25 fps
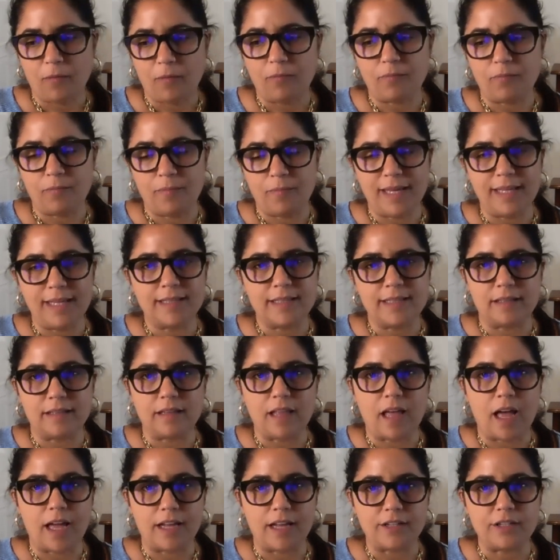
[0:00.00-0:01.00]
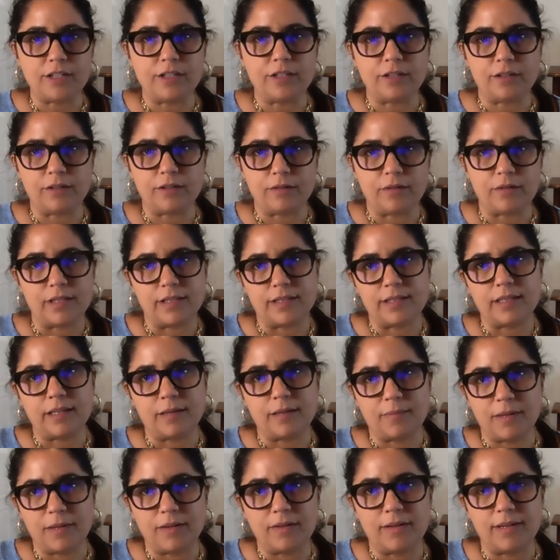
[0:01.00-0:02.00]
means a lot to this
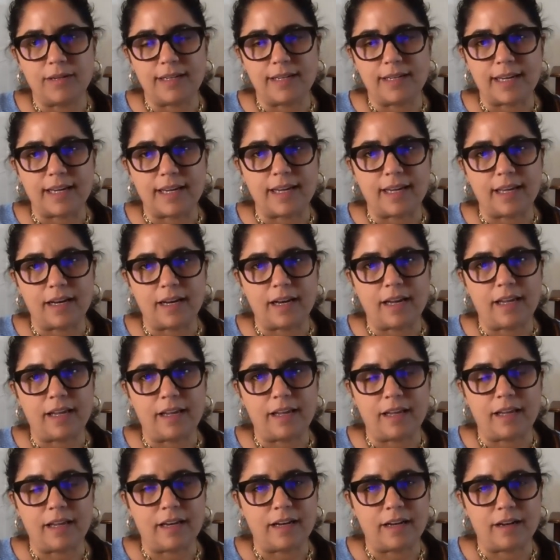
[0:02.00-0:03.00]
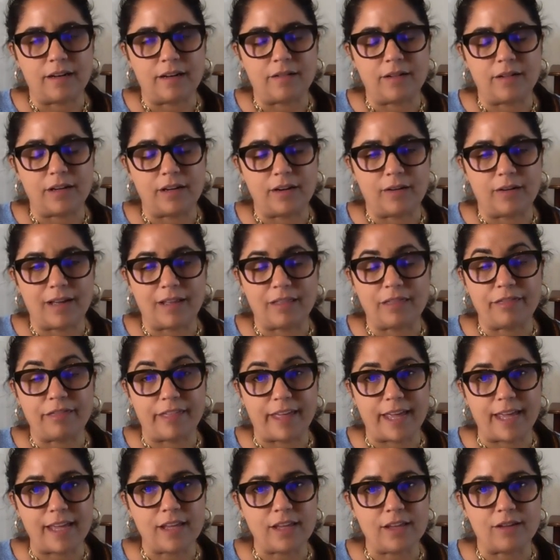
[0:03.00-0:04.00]
community. And I
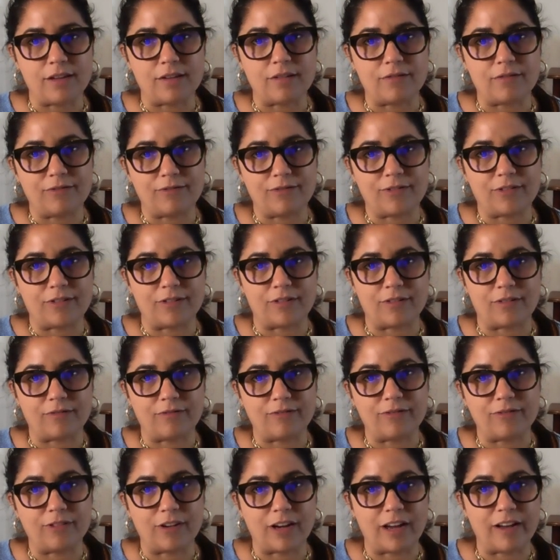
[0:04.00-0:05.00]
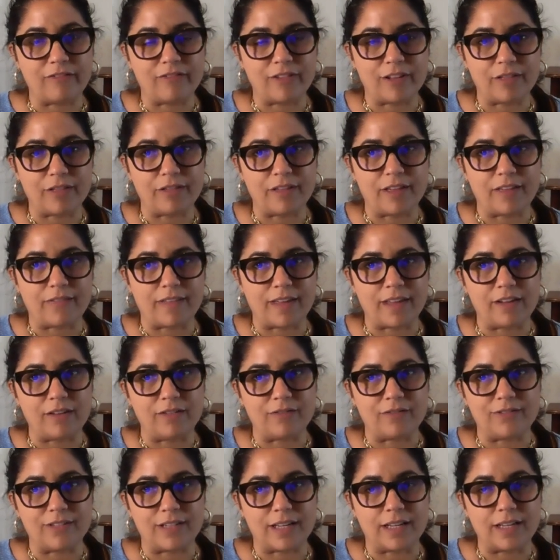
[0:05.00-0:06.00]
thank you for everything that
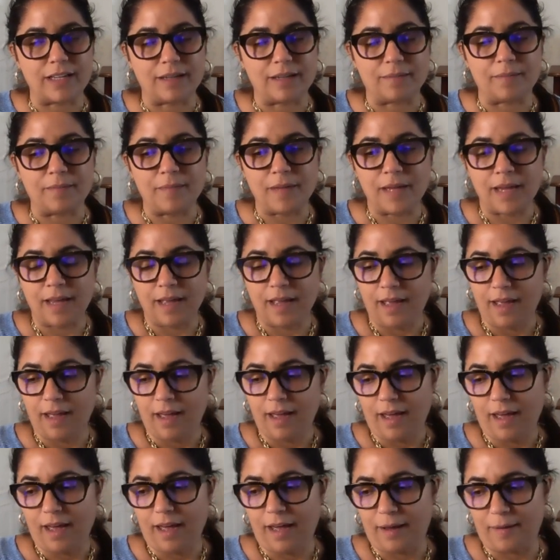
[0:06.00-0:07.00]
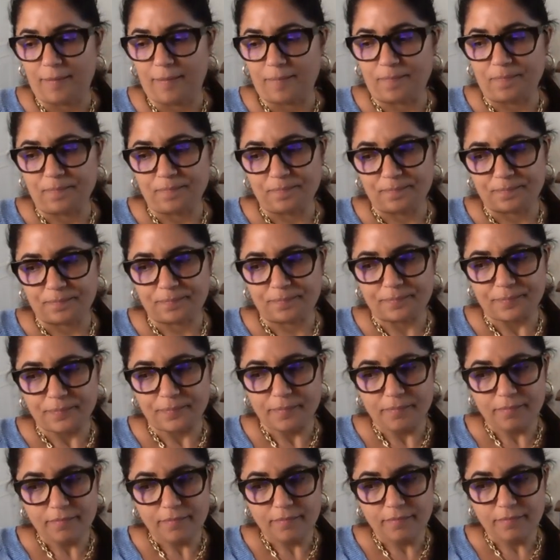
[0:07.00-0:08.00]
you've done. um,
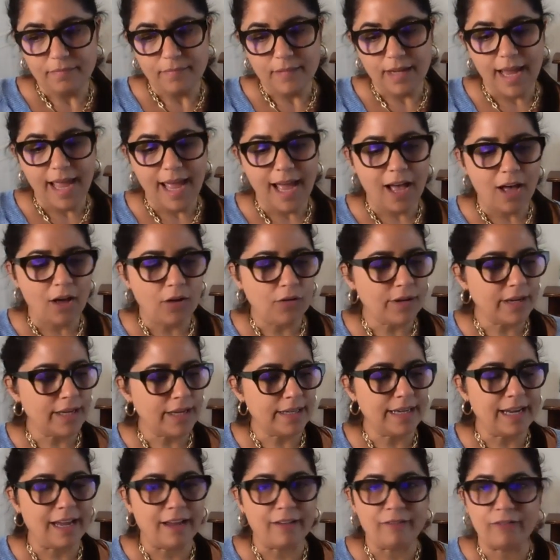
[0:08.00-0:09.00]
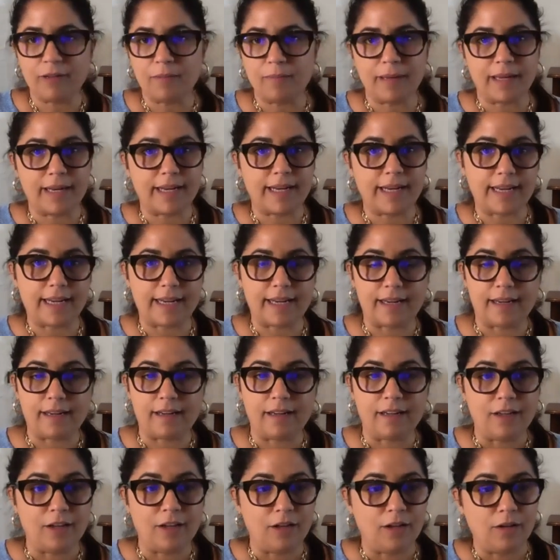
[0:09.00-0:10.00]
how can everybody
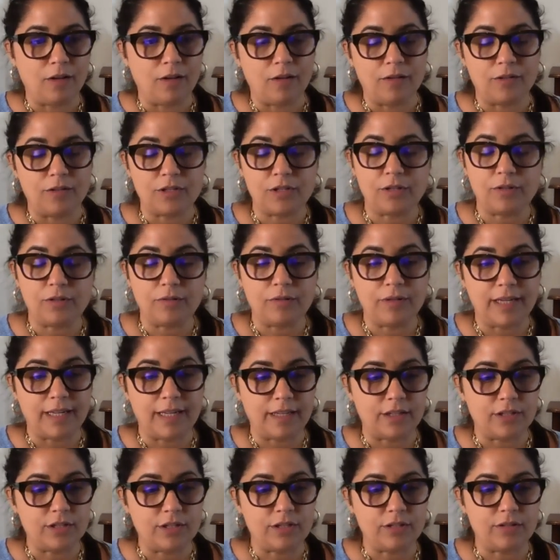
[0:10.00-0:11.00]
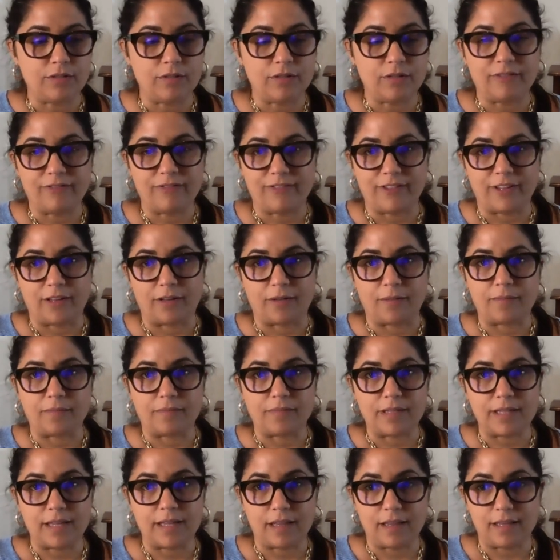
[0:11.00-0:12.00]
tune into the film?
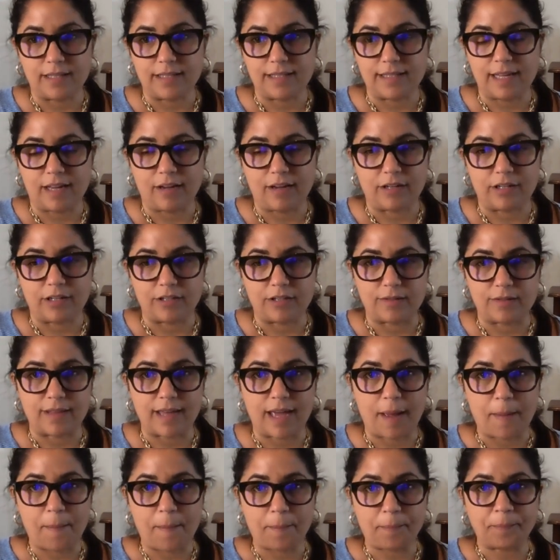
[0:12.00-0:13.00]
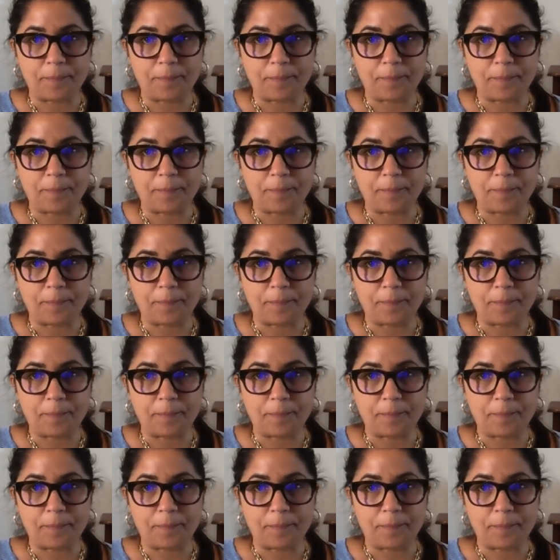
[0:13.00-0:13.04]
Tell us how to do that.